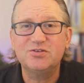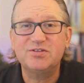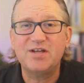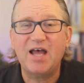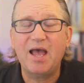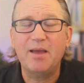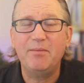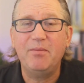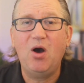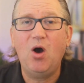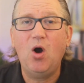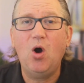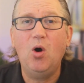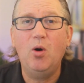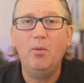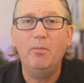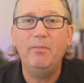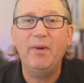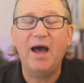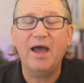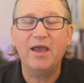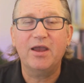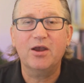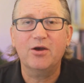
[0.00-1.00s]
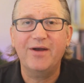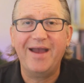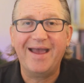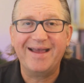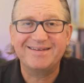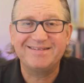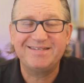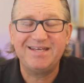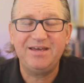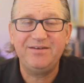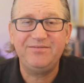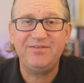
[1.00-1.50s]
time home buyer
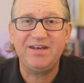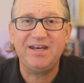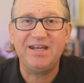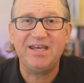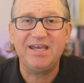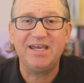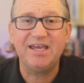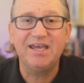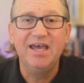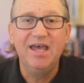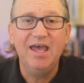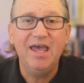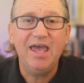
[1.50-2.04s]
activity